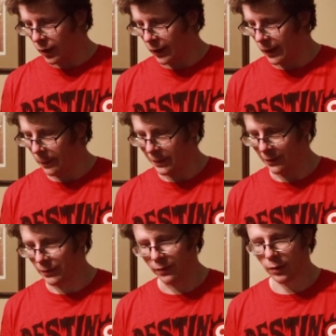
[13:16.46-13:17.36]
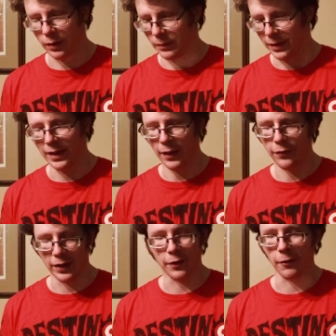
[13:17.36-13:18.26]
And I've never, yes,
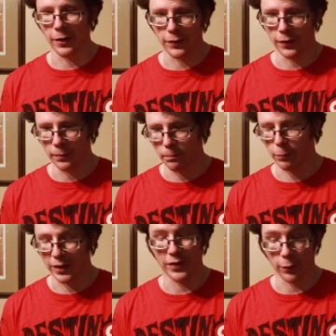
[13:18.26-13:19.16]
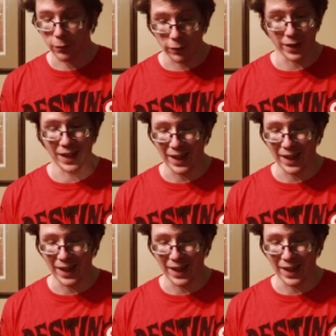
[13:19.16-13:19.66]
Phoenix Wright is considered funny.